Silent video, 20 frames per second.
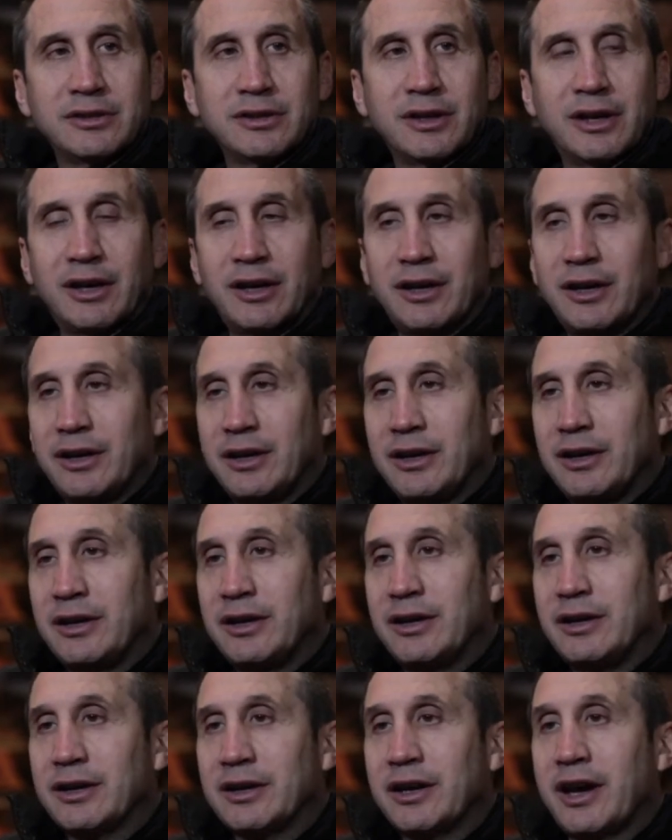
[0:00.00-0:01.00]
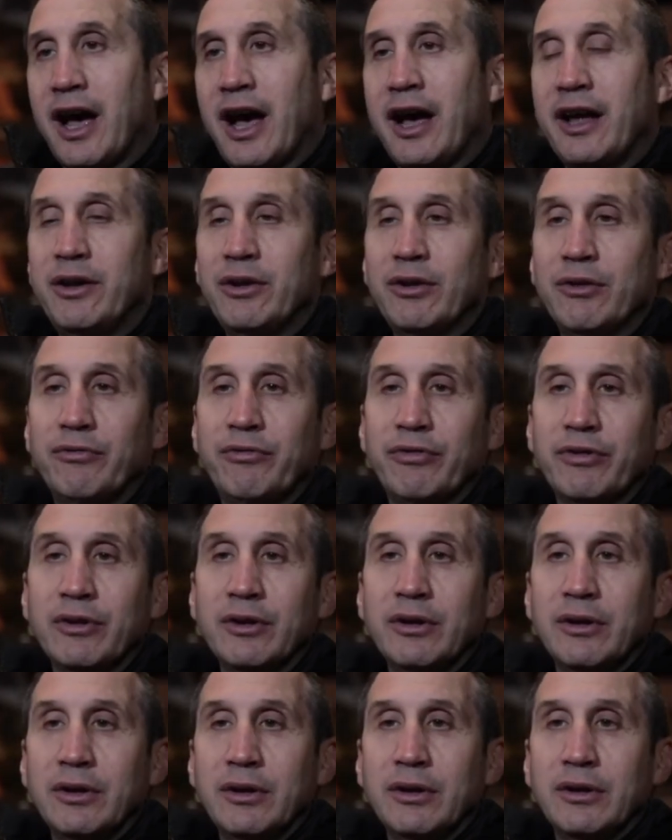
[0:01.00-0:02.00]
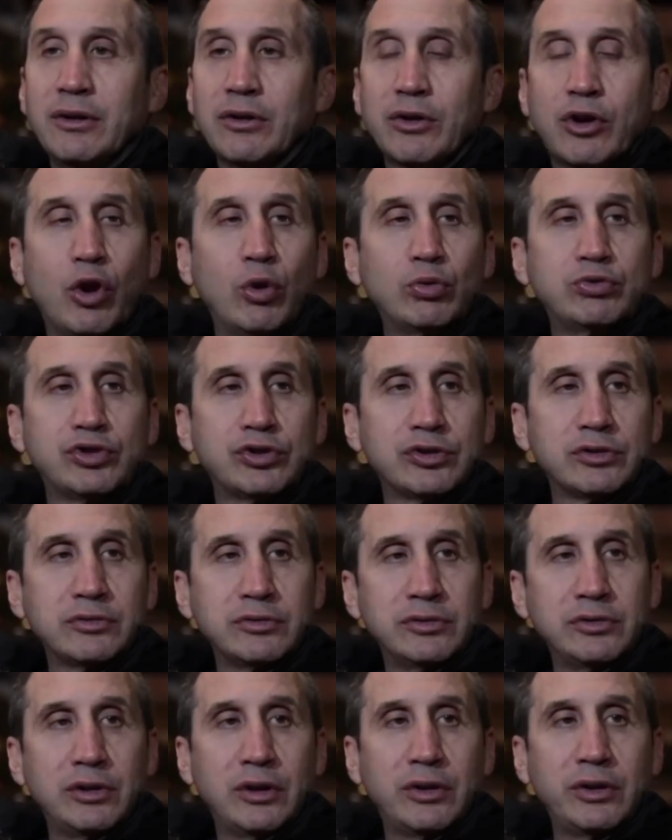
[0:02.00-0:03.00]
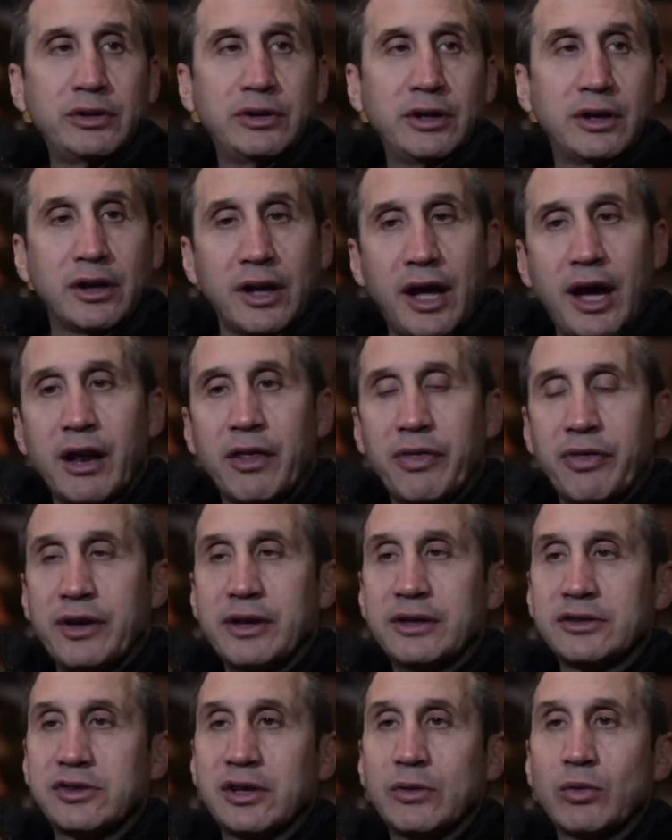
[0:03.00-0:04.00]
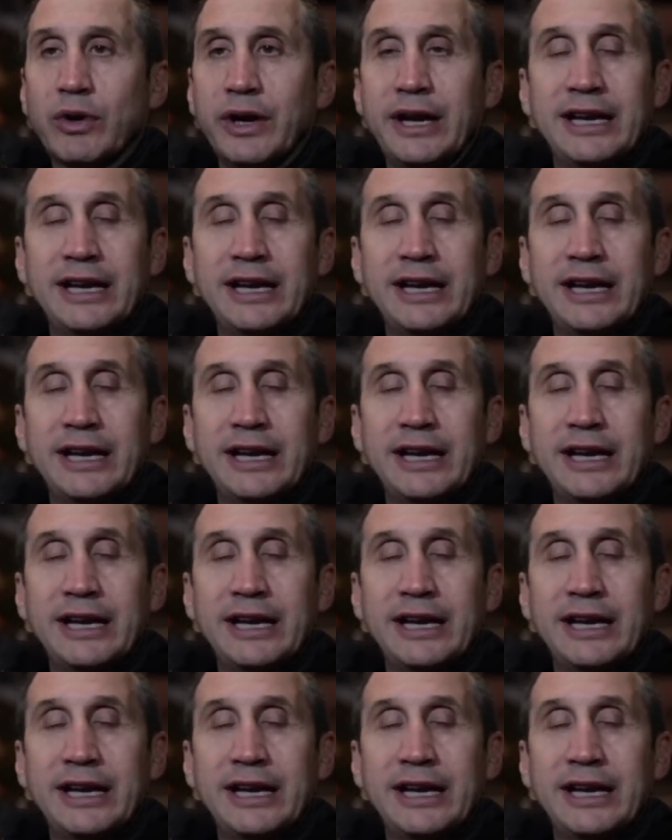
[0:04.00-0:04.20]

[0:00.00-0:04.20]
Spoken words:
kind of coach. He did a lot of things that were